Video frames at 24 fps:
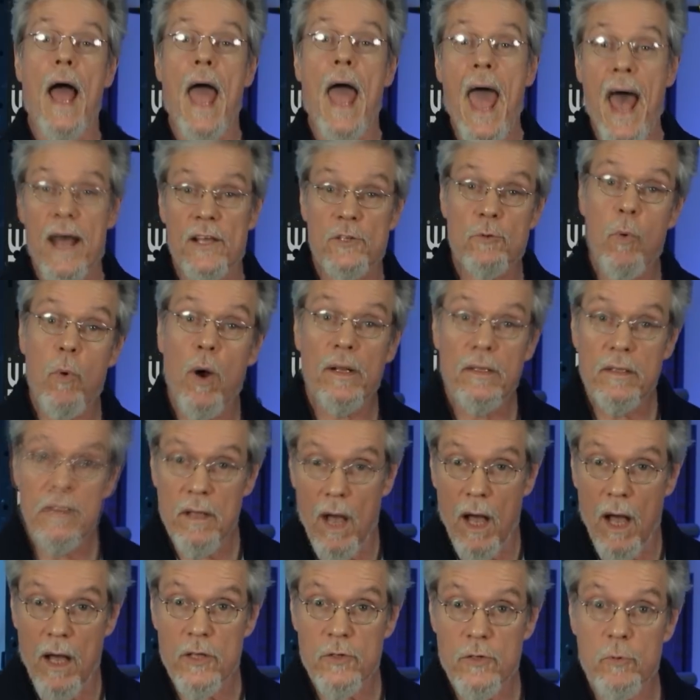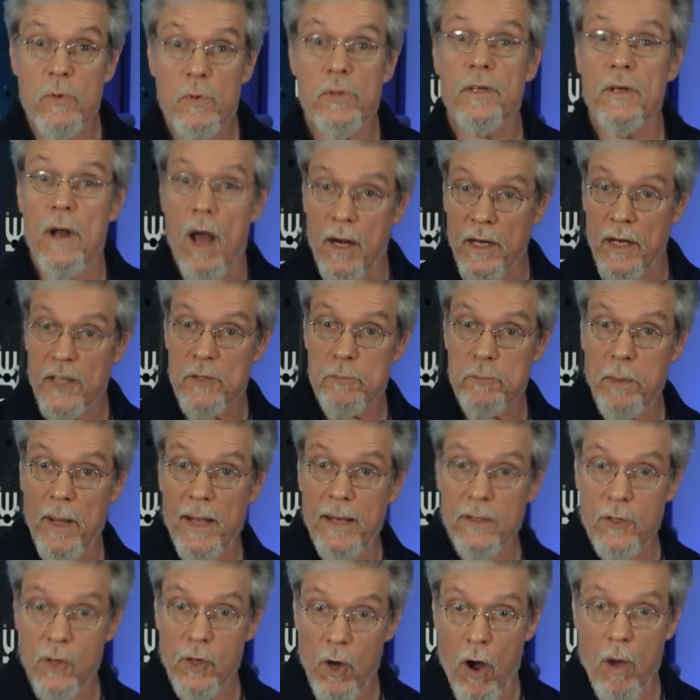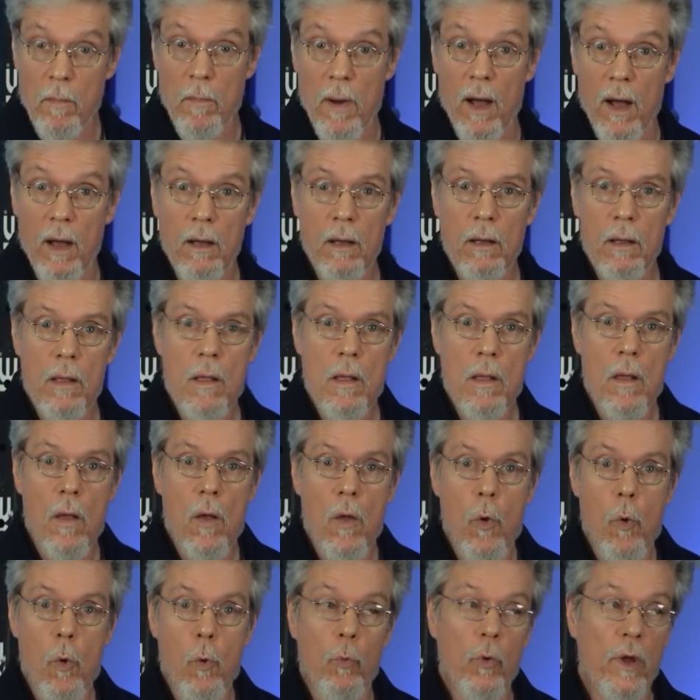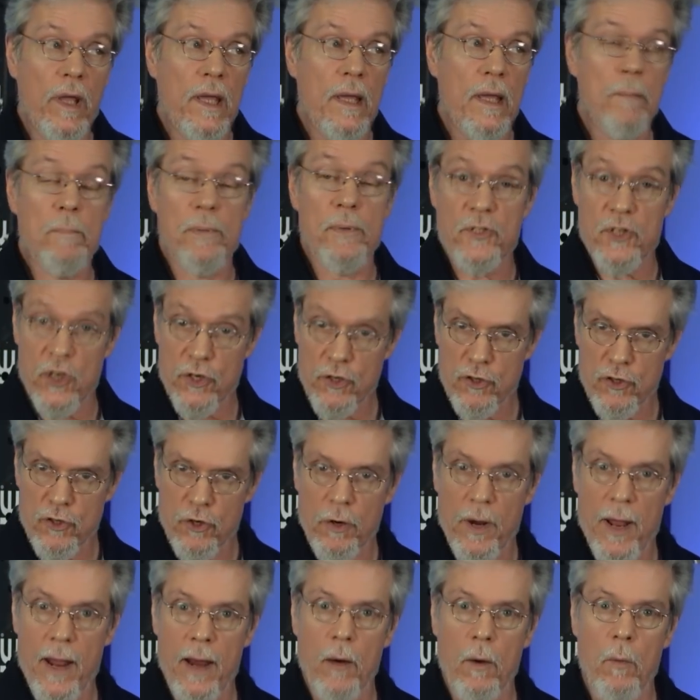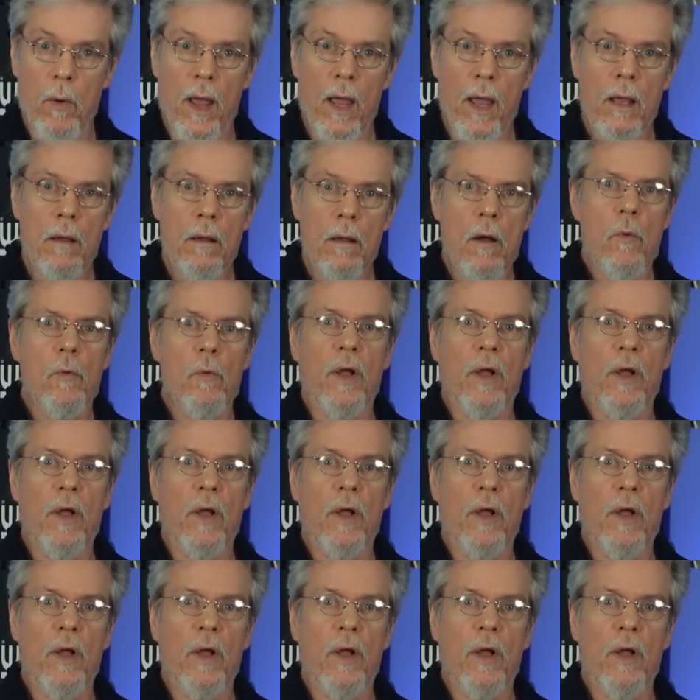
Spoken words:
As one does with an unexplained coma, we positioned her airway.